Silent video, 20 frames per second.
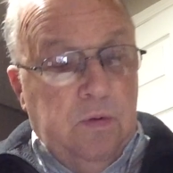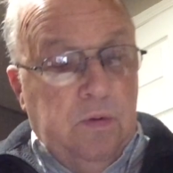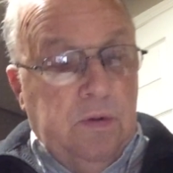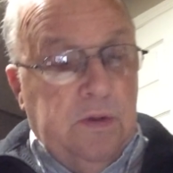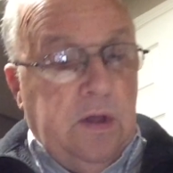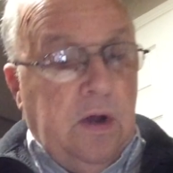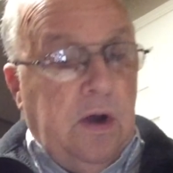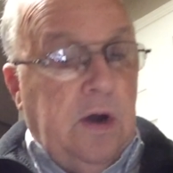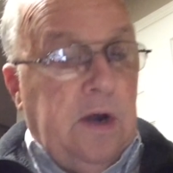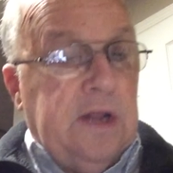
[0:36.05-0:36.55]

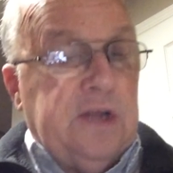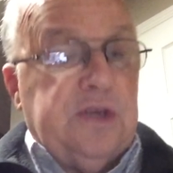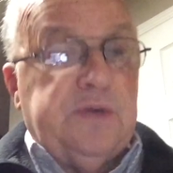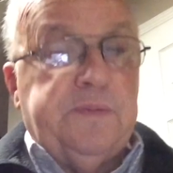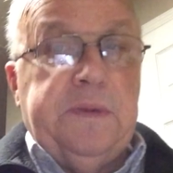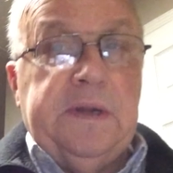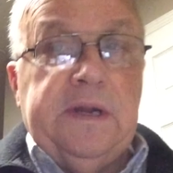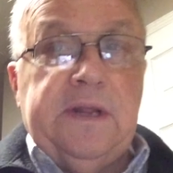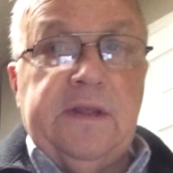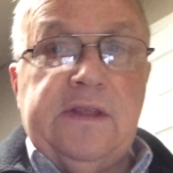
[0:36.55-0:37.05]
with harlots
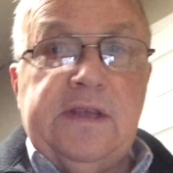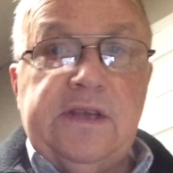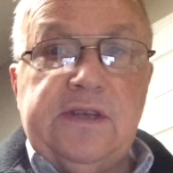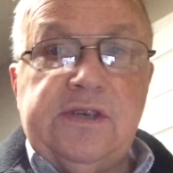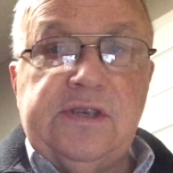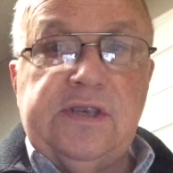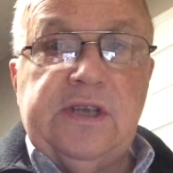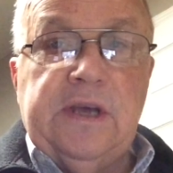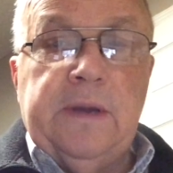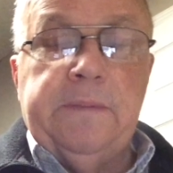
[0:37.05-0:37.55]
spendeth
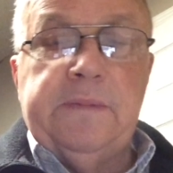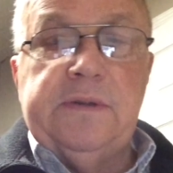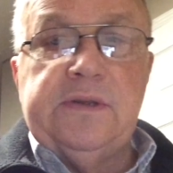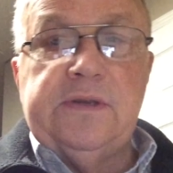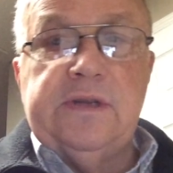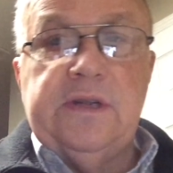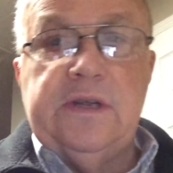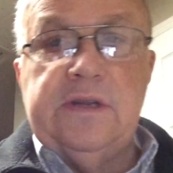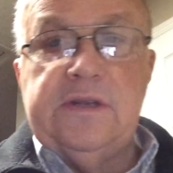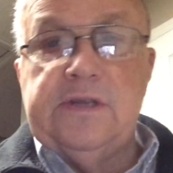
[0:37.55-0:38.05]
his
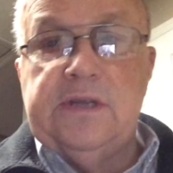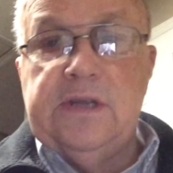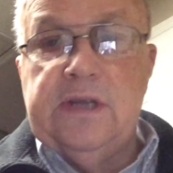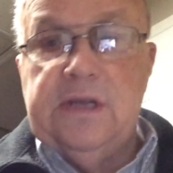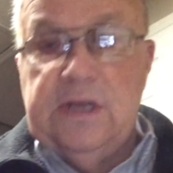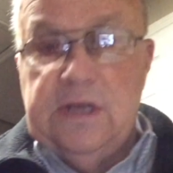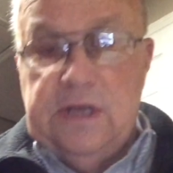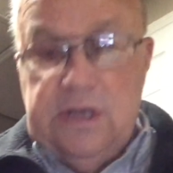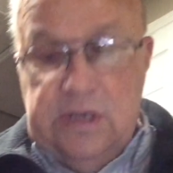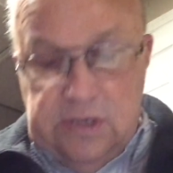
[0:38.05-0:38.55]
substance."
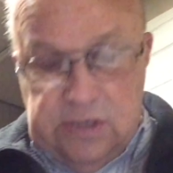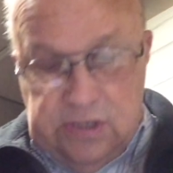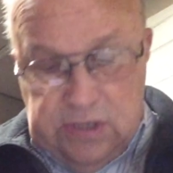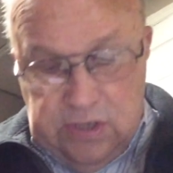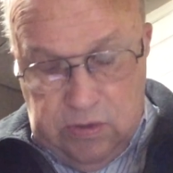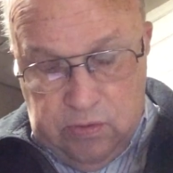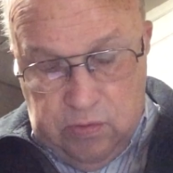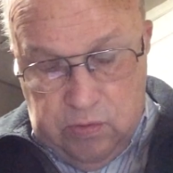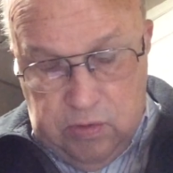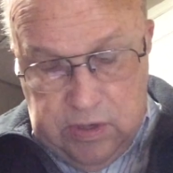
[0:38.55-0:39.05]

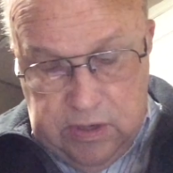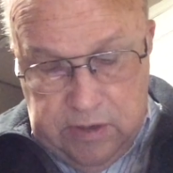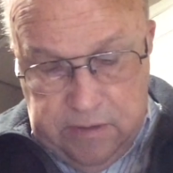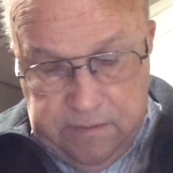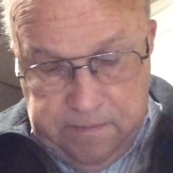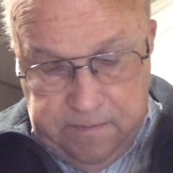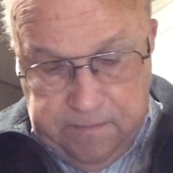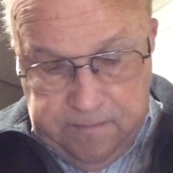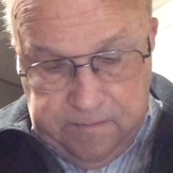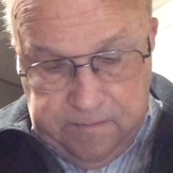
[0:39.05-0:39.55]
So